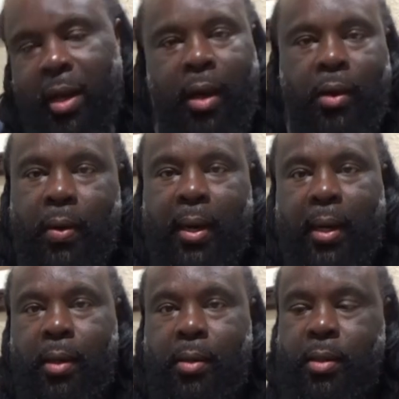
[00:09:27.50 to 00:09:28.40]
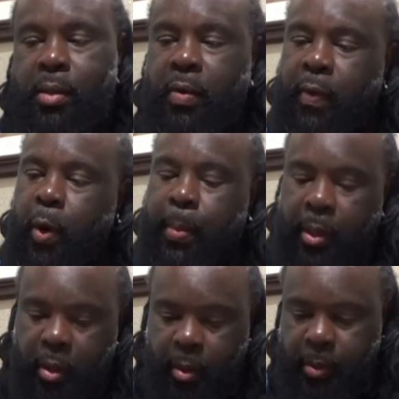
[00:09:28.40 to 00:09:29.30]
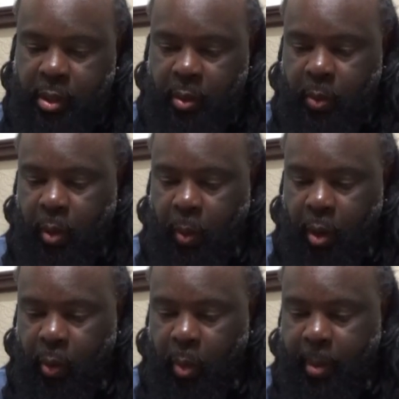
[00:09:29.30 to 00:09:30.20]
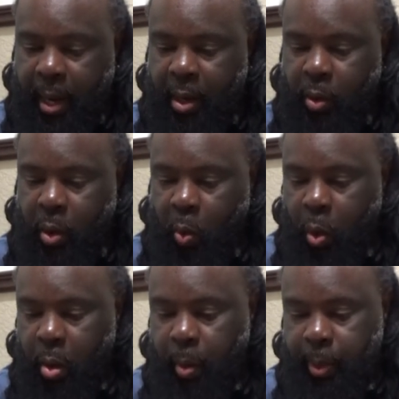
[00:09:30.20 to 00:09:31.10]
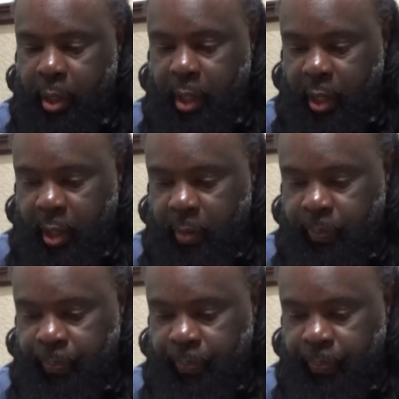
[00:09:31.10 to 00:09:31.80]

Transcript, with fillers: Y'all know I gotta hook this little voltmeter up and see what it's working with, but I don't know what I'm gonna put it in.